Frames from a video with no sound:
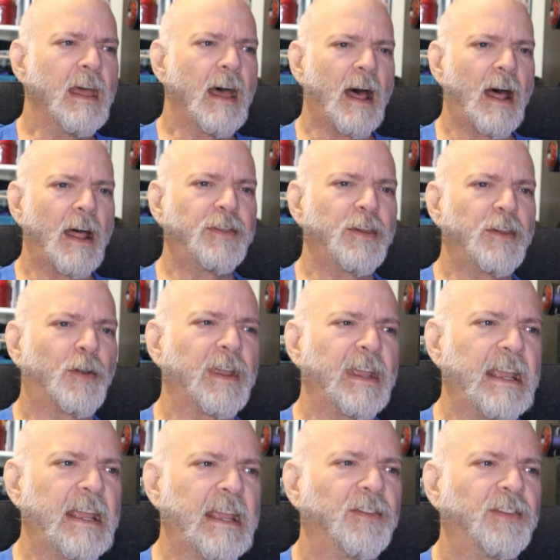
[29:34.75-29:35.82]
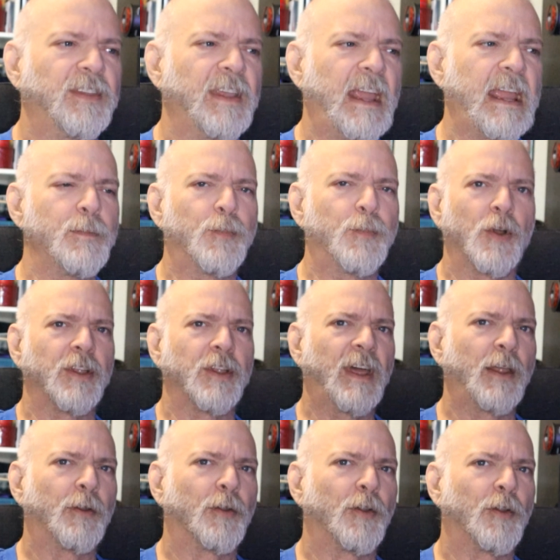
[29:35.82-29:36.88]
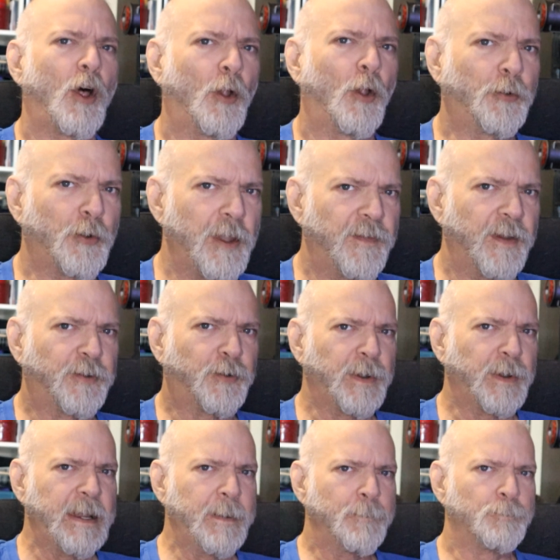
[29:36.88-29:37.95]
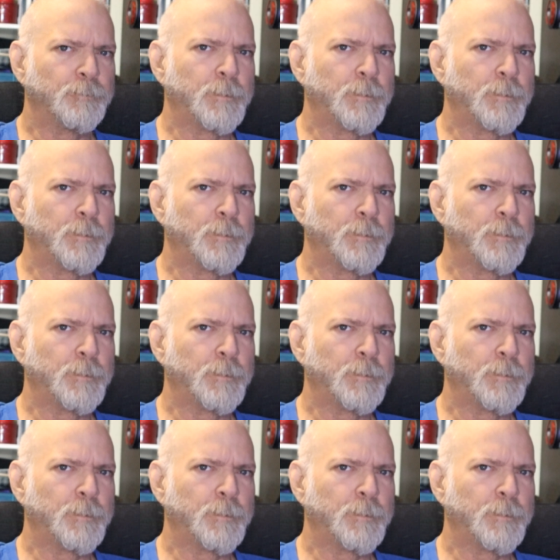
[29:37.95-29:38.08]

There is a book entitled Alternate Victory,